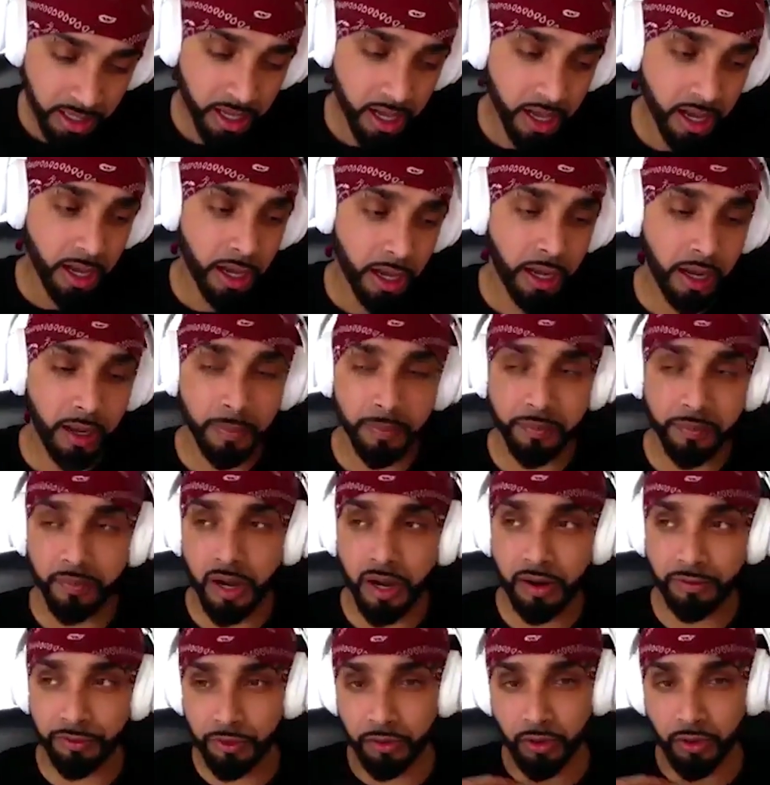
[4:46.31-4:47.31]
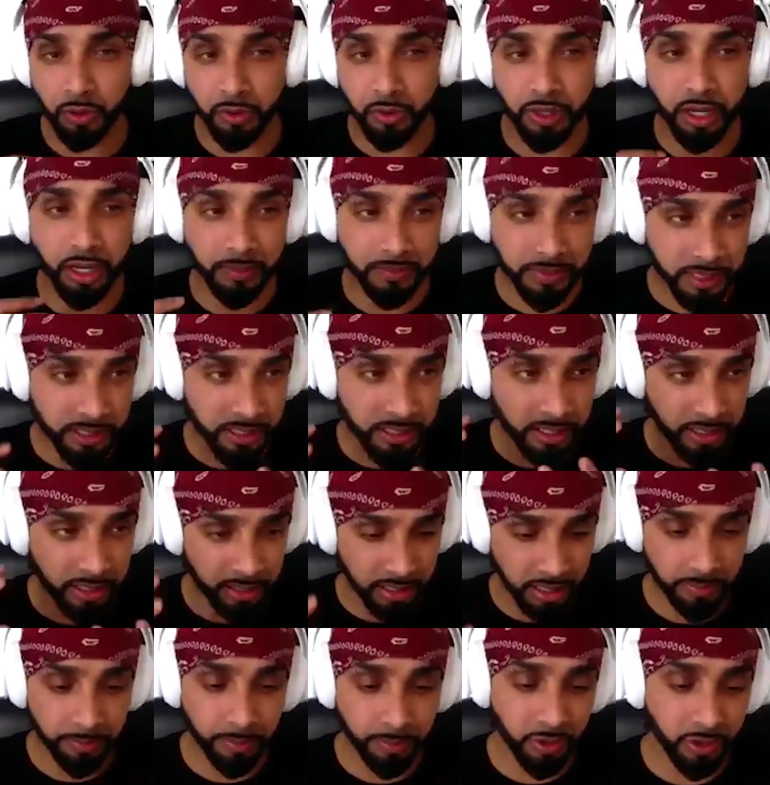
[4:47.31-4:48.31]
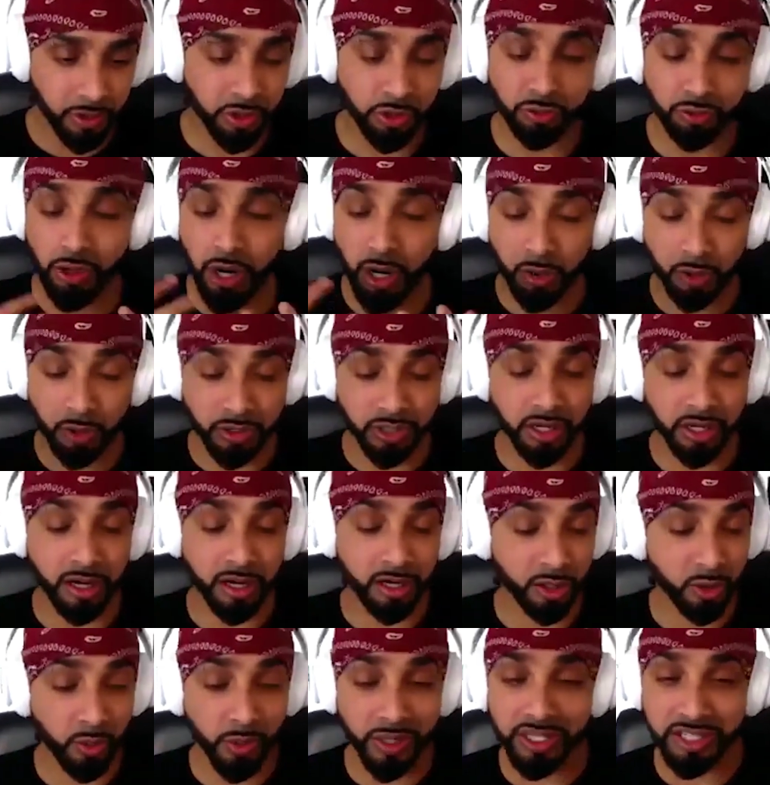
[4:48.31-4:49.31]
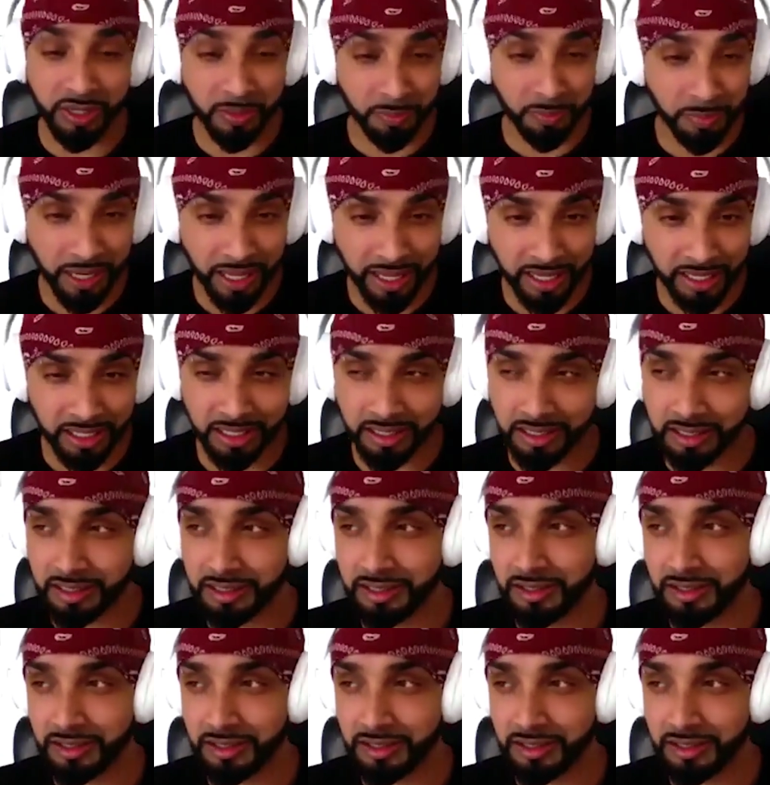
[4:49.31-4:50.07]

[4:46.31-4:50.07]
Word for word: Um, I've grown up seeing their books. Roald Dahl, Quentin Blake.